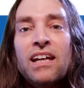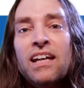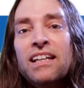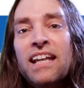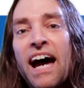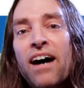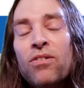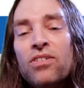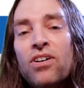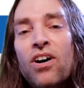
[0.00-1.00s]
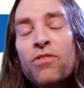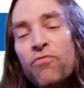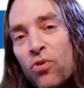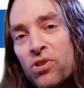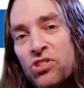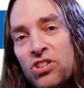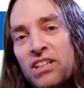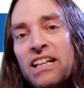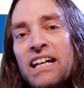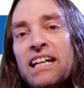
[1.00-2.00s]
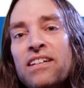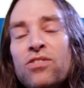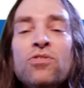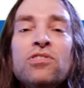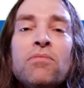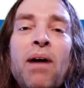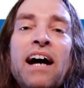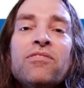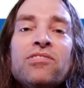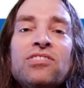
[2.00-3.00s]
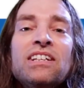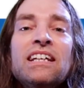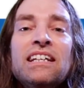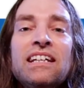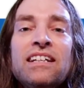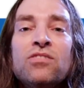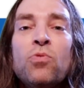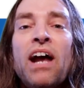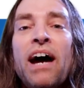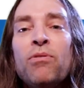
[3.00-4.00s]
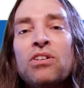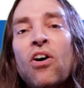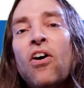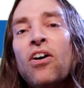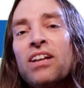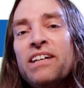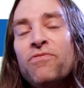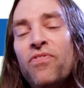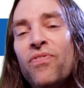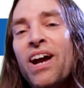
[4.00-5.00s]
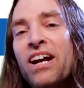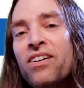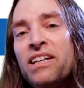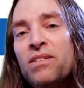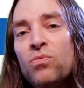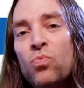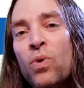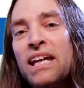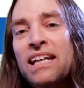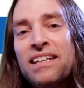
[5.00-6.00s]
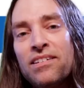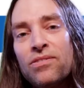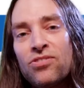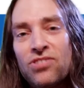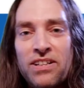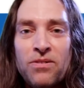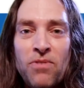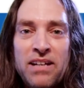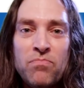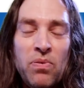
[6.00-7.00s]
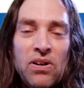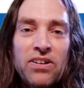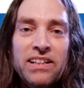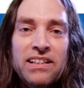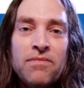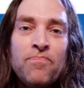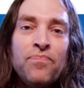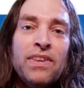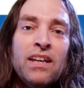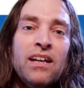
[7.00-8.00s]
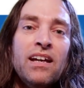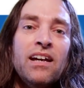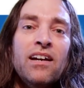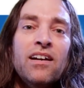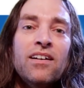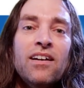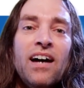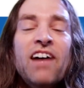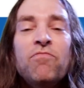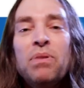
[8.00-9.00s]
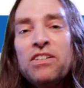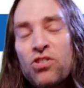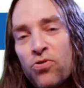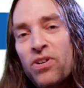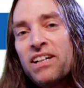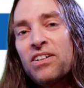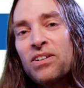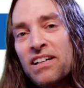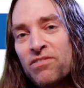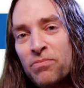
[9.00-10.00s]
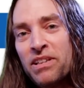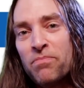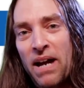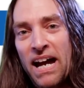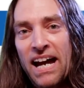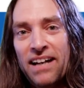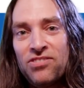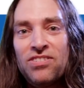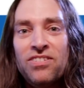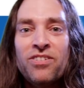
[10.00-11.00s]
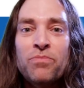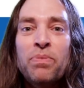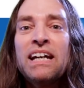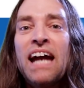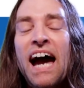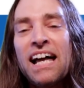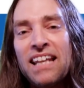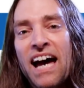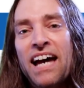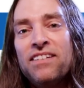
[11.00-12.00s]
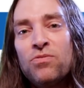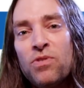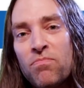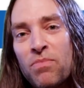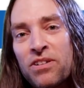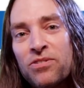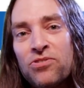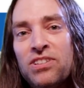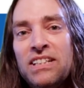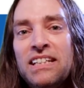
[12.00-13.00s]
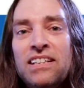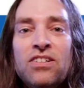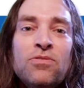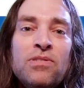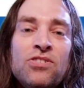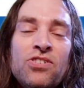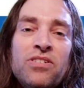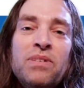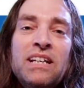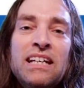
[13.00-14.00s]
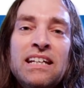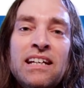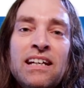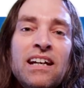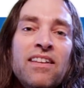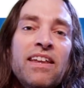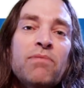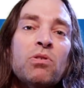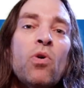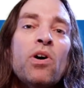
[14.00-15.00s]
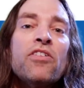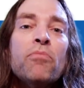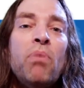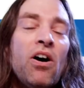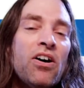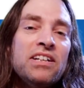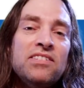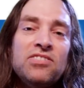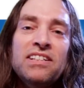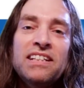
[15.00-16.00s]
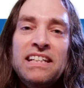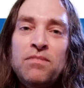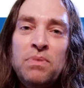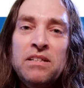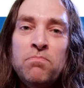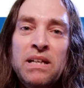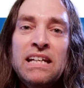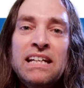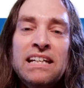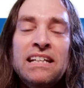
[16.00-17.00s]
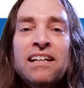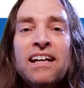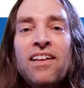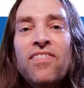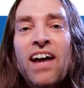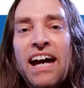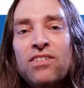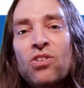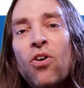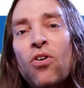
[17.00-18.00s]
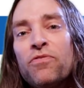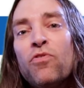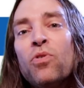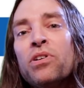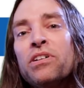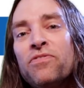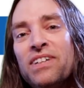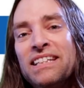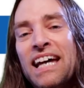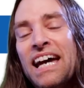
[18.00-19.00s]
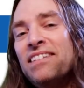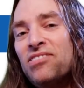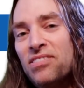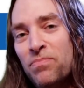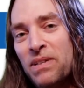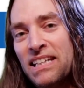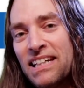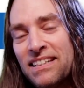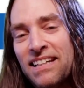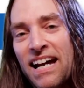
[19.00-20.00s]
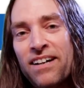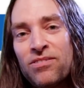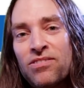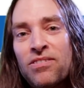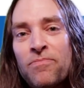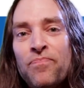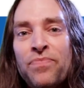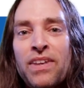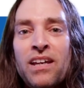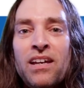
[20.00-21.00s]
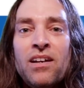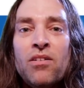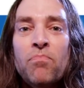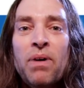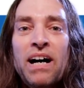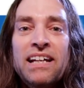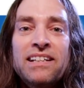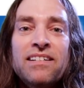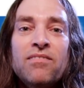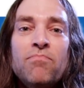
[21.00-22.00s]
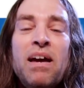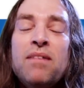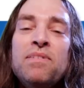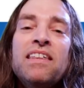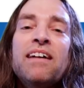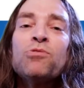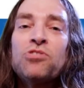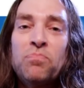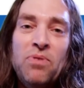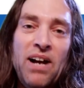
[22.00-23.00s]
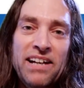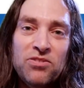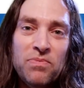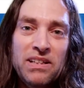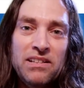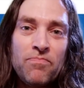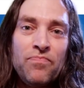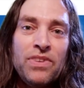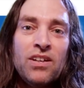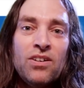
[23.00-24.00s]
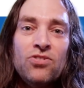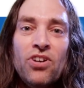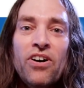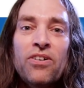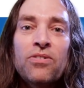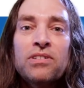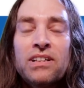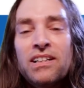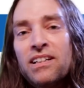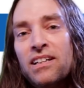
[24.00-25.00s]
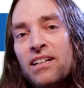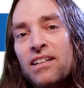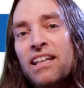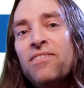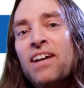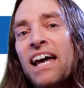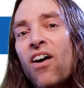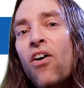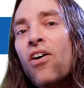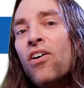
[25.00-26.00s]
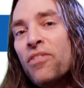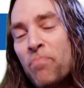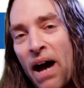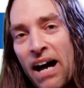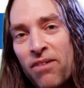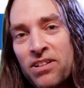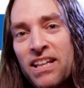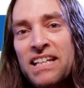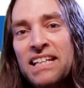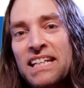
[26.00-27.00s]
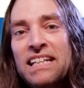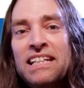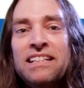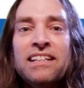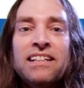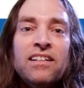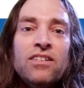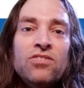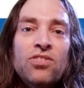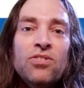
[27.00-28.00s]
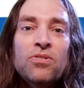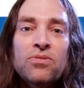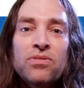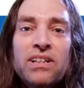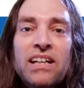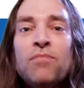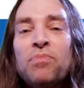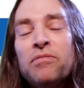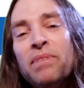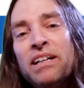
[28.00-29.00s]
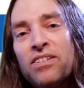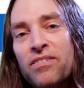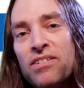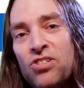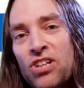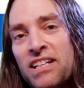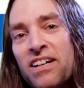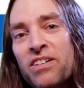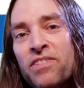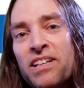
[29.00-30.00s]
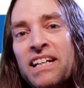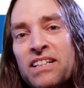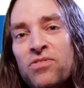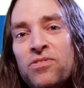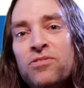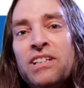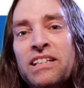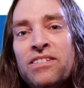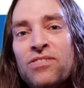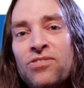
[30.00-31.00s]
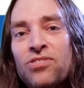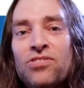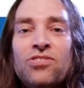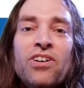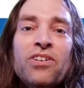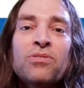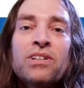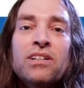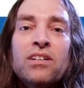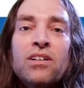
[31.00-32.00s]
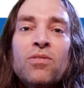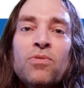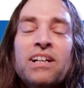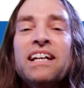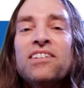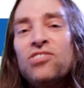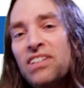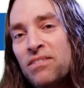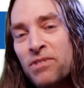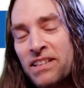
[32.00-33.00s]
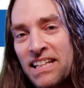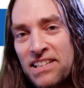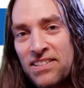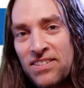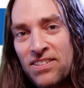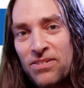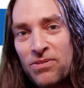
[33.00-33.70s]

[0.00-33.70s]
Now, unfortunately, New Democracy is what I would call a very weak center-right party. I've been critical of them in the past. They're big allies with Merkel's CDU in Germany. They were one of the parties in the EPP that called for Fidesz to be kicked out. But maybe they will surprise me. So they've got all the power they need to implement their agenda over the next few years. So we're going to see what they can do.